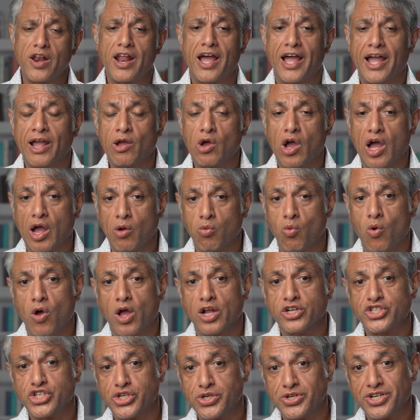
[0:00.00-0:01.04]
I
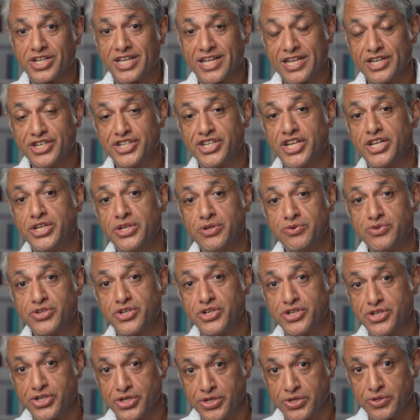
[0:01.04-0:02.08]
want you to continue to
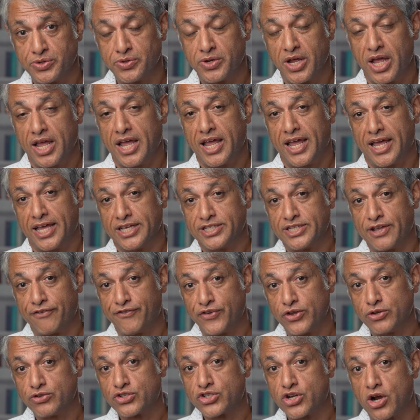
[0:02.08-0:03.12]
do is, if
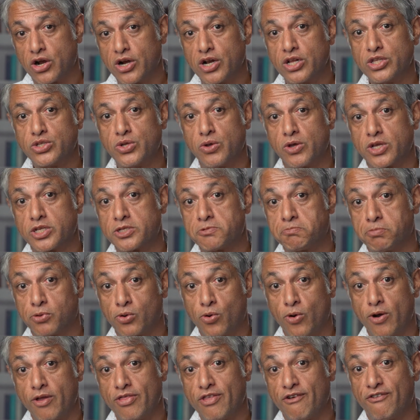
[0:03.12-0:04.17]
you started to
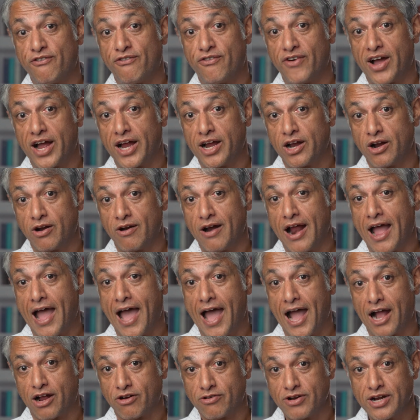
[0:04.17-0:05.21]
explore the FIRE
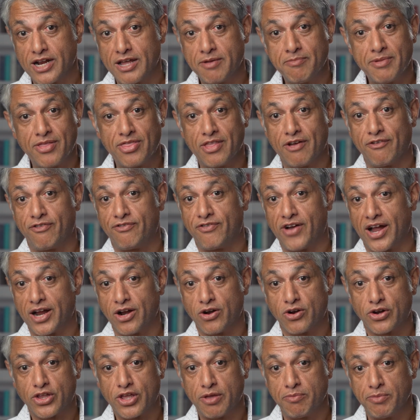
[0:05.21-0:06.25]
acronym in the
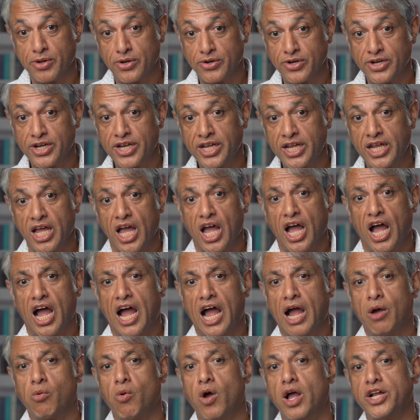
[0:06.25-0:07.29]
FIRE community,
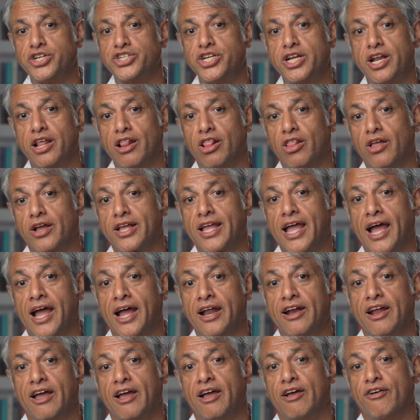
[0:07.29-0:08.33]
I want you to look
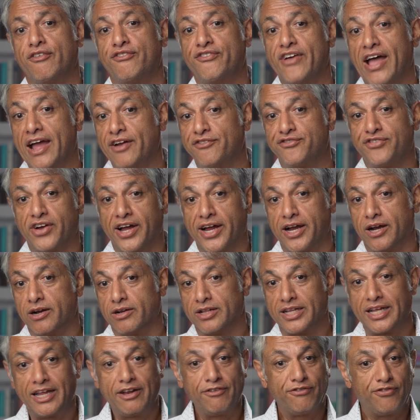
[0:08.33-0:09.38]
at Fat Fire,
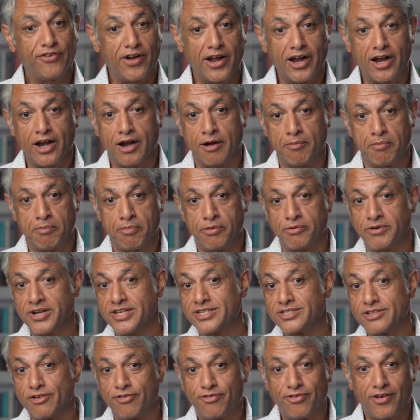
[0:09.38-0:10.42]
Lean Fire,
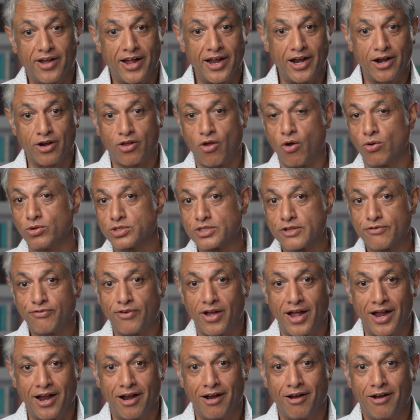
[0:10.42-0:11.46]
Barista Fire, Coast
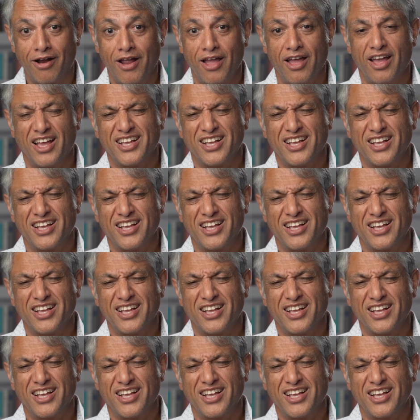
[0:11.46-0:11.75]
Fire.